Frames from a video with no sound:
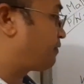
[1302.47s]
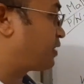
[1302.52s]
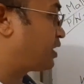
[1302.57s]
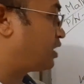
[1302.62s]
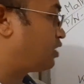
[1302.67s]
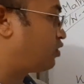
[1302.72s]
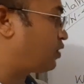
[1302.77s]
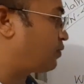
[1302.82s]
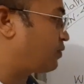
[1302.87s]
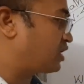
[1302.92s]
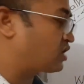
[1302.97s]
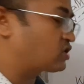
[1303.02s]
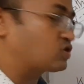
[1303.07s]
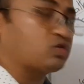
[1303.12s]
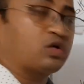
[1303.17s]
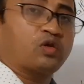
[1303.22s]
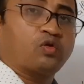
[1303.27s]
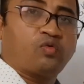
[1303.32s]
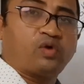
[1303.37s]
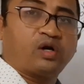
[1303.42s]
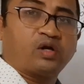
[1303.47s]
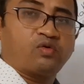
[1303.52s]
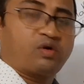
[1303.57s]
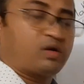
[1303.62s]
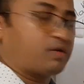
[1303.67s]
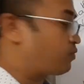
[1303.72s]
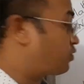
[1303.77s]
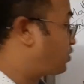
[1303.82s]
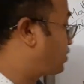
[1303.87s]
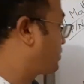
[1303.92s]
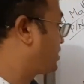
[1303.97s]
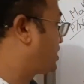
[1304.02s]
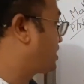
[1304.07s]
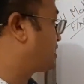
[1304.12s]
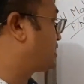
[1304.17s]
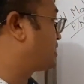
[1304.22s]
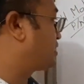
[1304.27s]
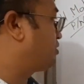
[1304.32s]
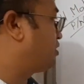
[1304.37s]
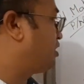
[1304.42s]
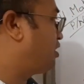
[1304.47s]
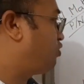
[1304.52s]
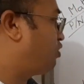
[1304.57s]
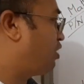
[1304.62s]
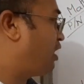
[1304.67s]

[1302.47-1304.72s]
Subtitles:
value of x1 y1 from here,